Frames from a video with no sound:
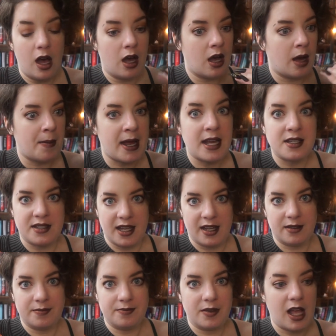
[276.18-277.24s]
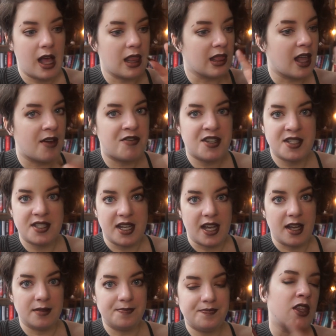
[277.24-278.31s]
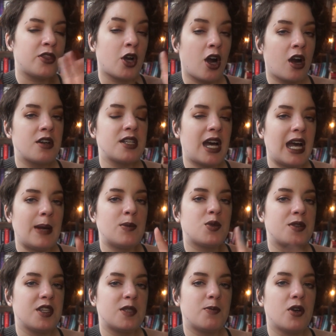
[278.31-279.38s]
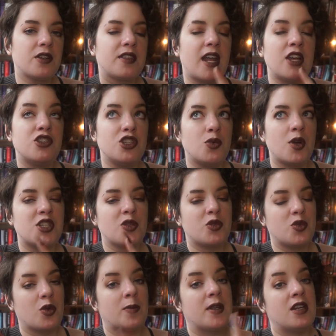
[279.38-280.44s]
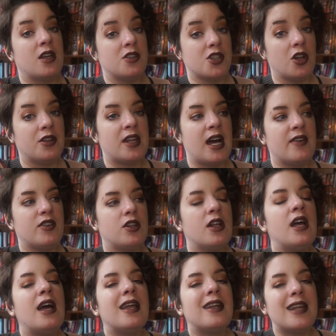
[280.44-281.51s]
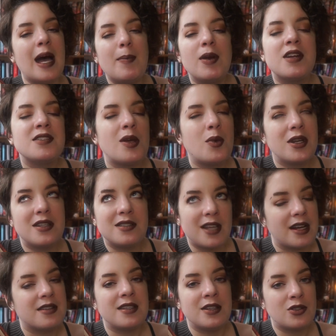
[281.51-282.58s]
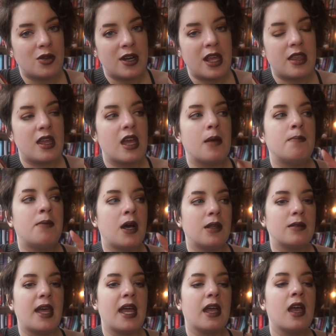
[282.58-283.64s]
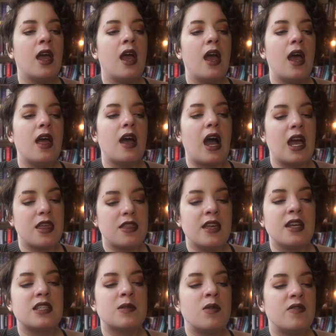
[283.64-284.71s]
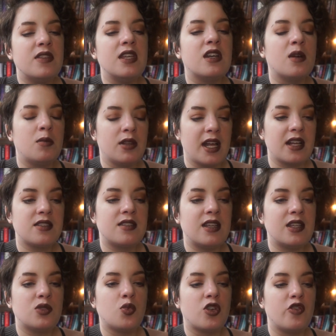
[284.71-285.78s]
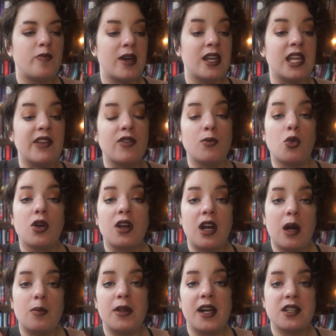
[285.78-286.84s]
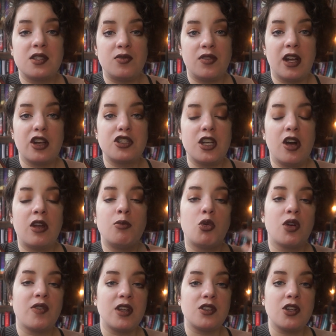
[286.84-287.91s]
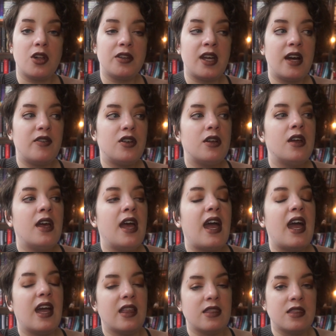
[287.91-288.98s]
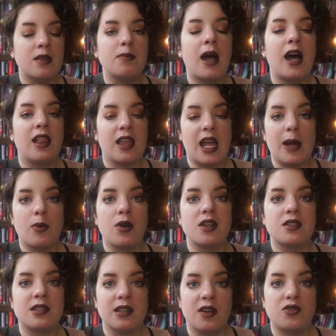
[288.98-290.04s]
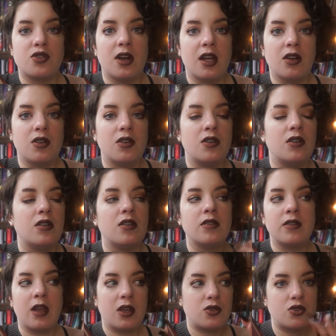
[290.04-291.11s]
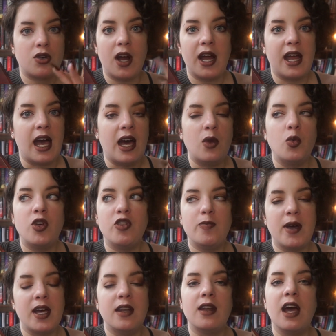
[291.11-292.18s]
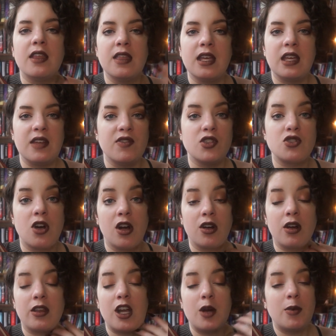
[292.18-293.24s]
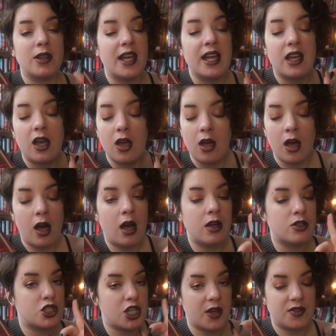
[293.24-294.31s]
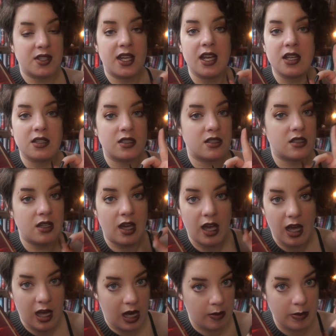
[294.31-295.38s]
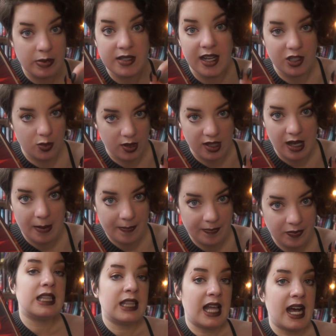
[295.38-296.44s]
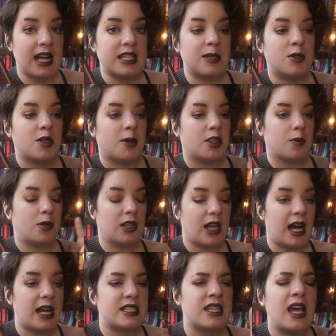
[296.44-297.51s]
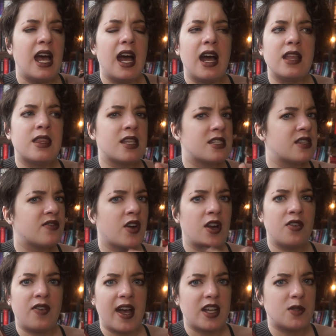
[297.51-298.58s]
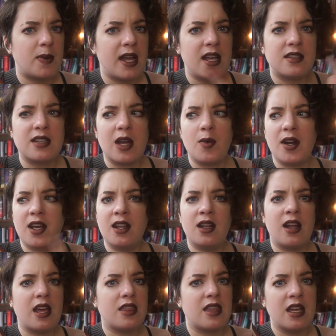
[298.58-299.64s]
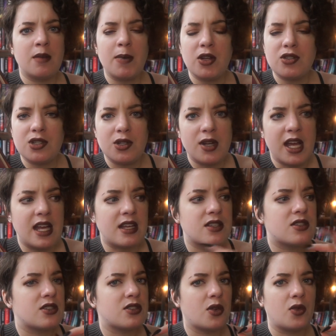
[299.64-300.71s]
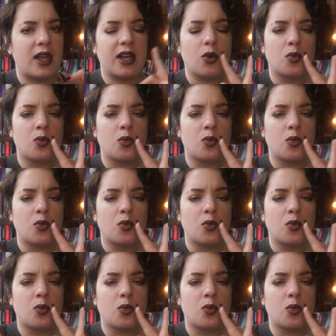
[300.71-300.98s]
Amazing. Love to see it. There are times with this book that I do wish this would have been an adult novel, not because I wanted sex scenes or anything, but like I think some of the complexities would have been even more complex and fleshed out in more of an adult novel, and the polyamorous love triangle, like triad, would have been I think even stronger there. But like chef's kiss I'm obsessed with them. Last, I'm gonna talk about the plot. This is a very fast pace. I read it in, I think, about 2 days, so like